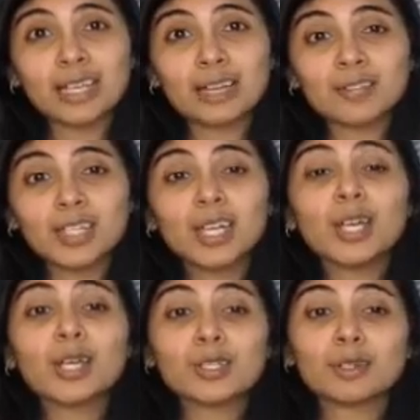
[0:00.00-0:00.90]
lives.
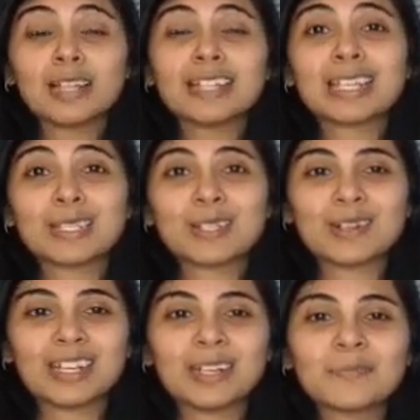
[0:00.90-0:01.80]
So let's get
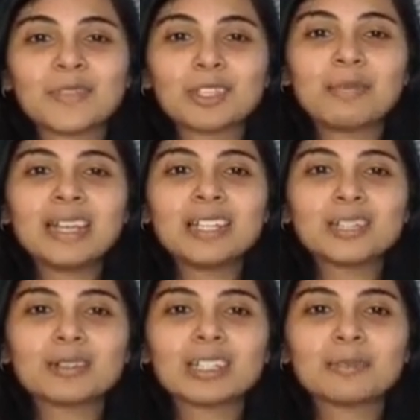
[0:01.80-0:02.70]
started. You might need to
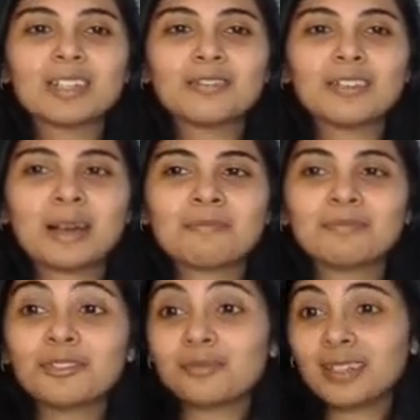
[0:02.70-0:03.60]
do a little bit of
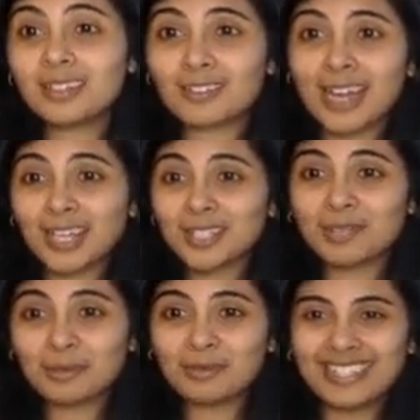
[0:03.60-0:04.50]
movement or
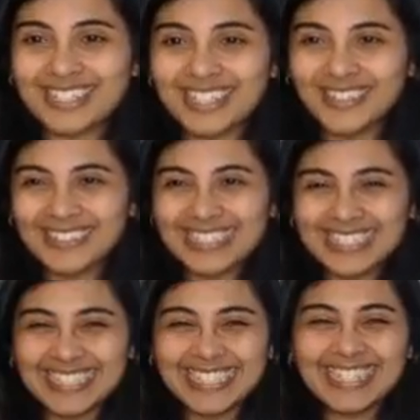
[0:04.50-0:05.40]
actions with me, so
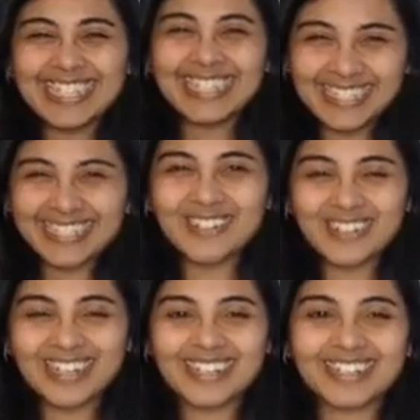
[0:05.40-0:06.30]

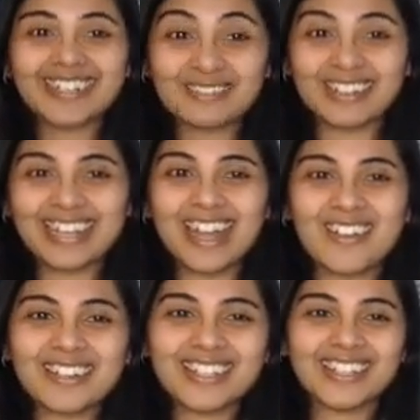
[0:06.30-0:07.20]
we're gonna get
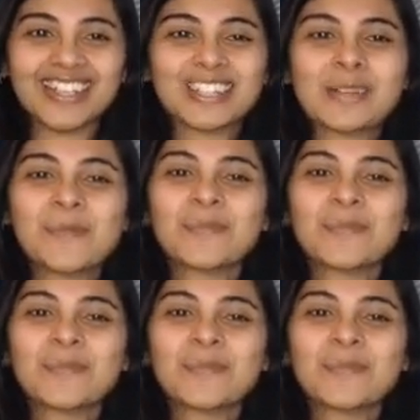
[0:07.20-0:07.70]
on to this.